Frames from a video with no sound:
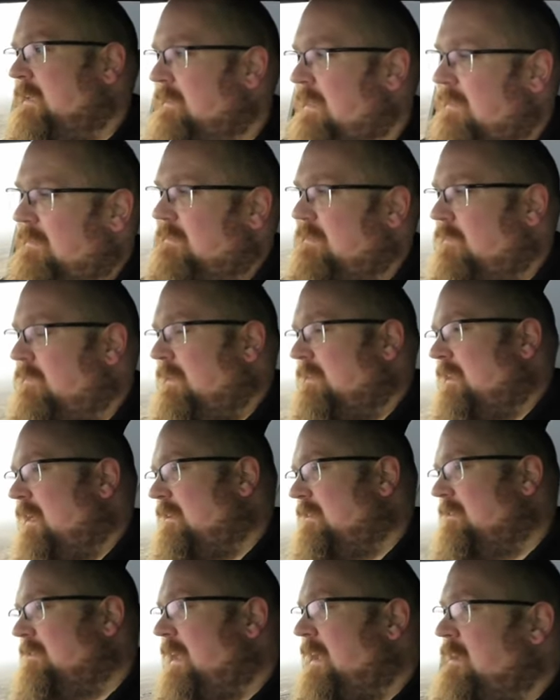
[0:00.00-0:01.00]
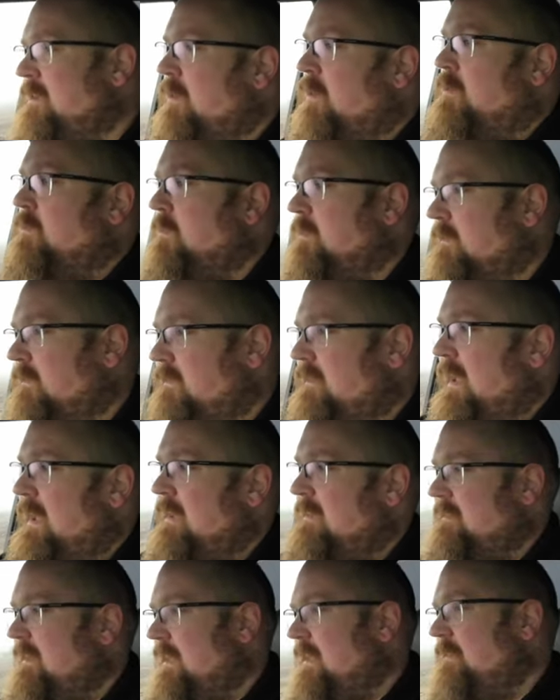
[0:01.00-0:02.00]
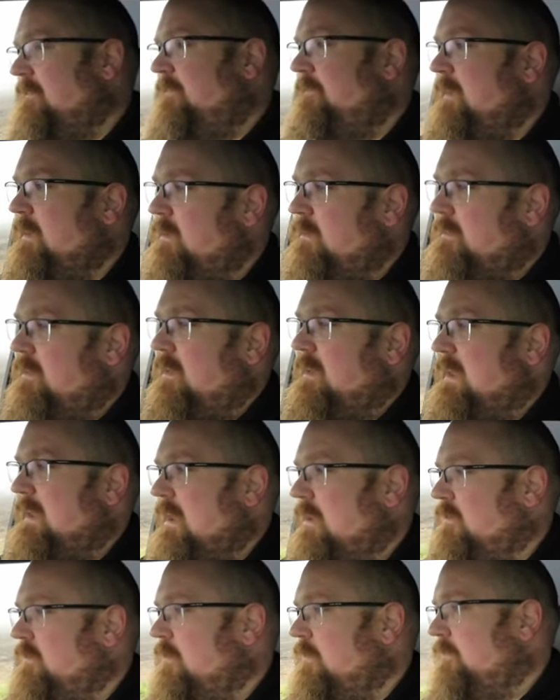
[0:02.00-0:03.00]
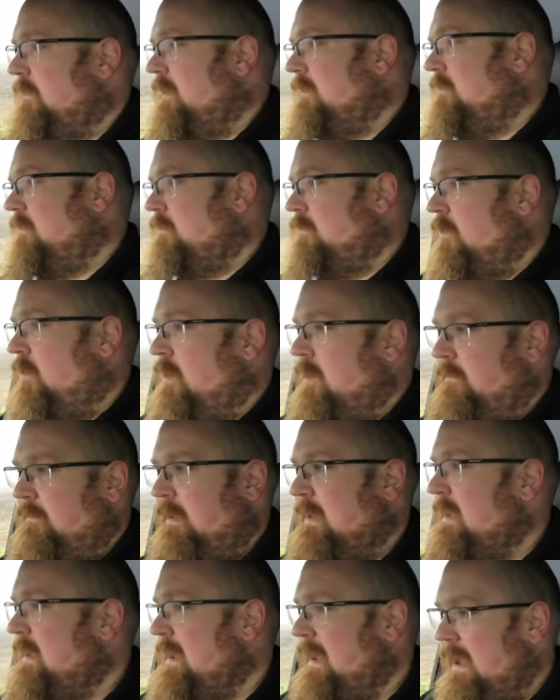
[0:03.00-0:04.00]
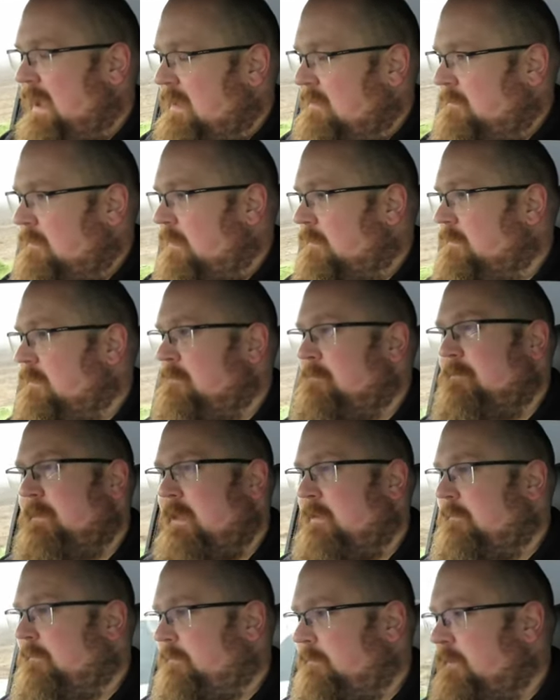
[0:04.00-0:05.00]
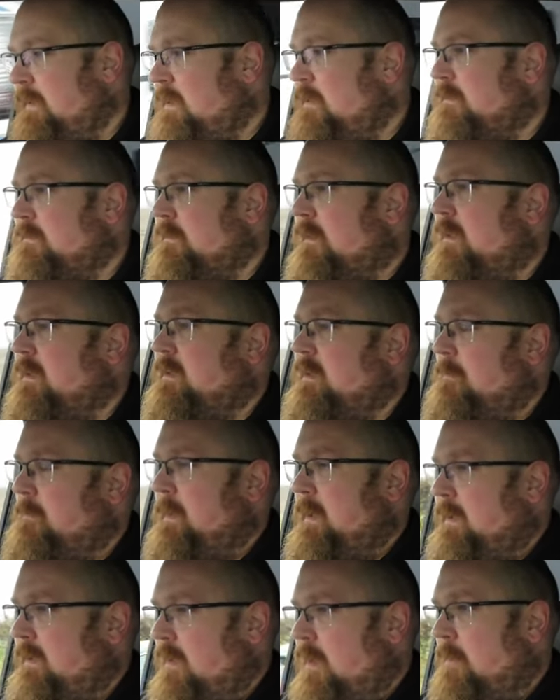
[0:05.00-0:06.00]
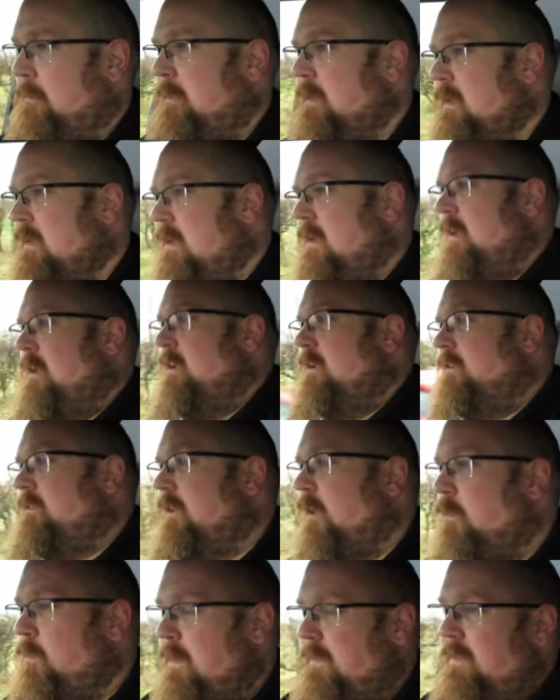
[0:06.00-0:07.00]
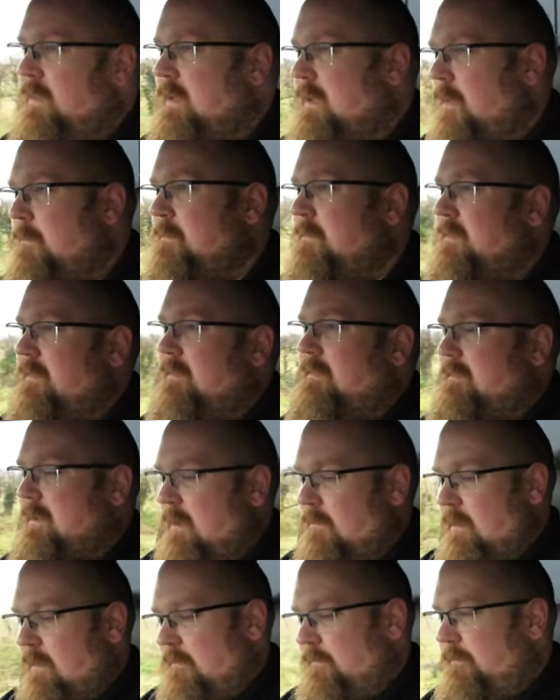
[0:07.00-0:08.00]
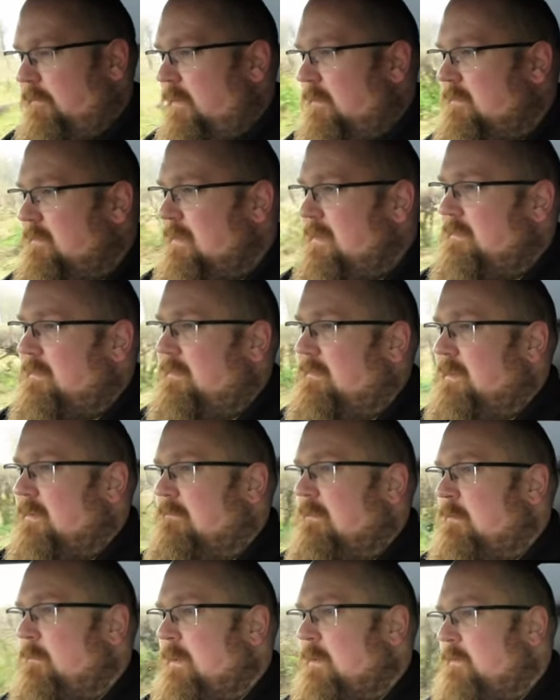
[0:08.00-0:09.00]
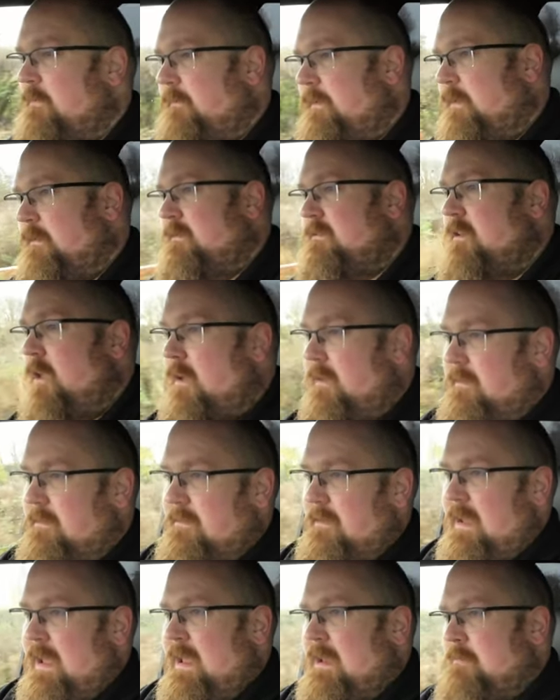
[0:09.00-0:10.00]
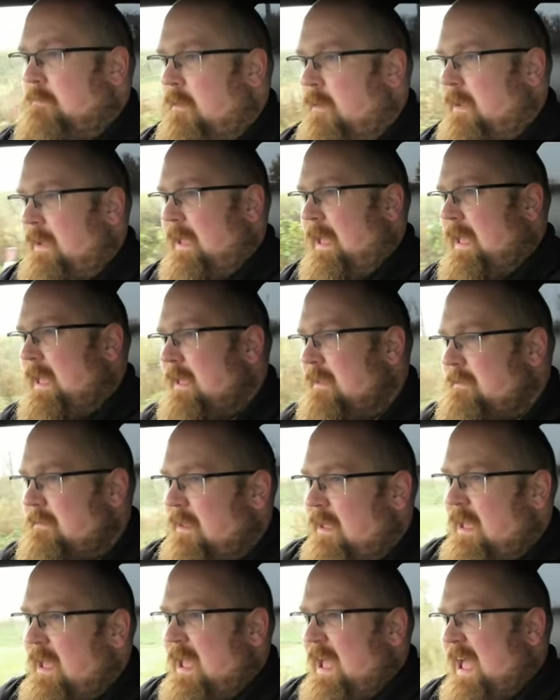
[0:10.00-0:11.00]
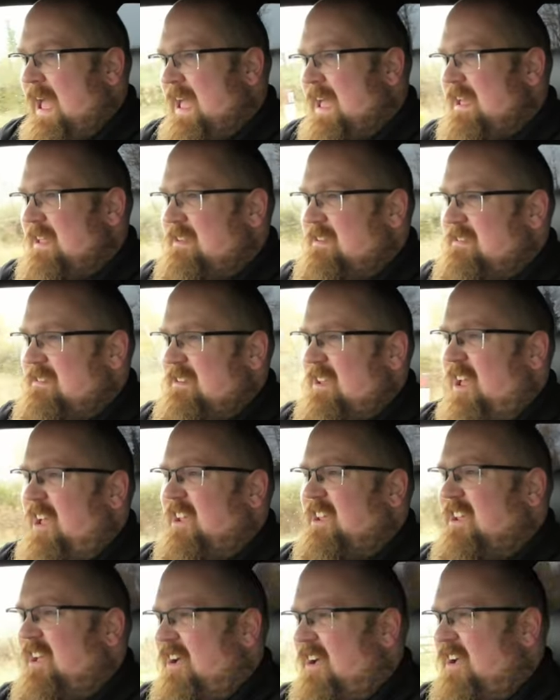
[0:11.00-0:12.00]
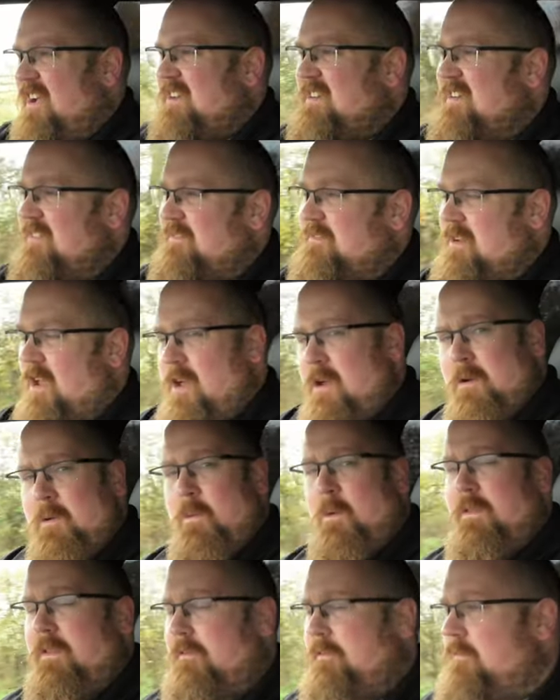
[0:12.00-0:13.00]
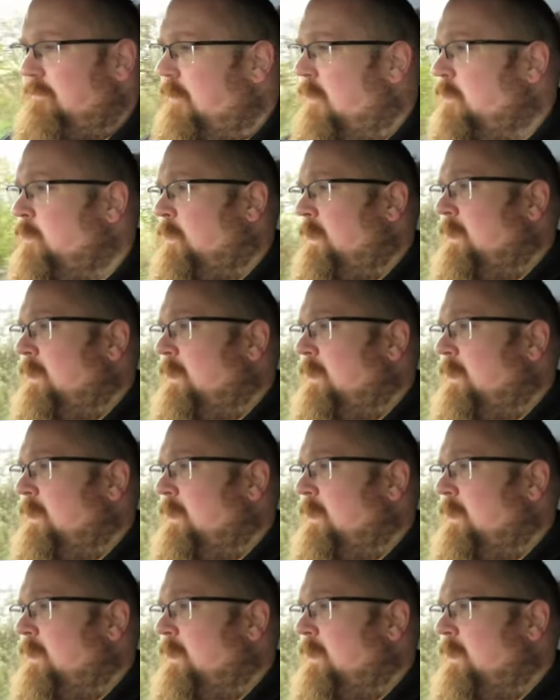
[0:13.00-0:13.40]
and that's something that SsangYong will say, is that it feels like an SUV to drive. It doesn't, it feels like a pickup. So with the comes to the steering, firstly, the steering wheel feels nice in my hand, and I kind of know what the front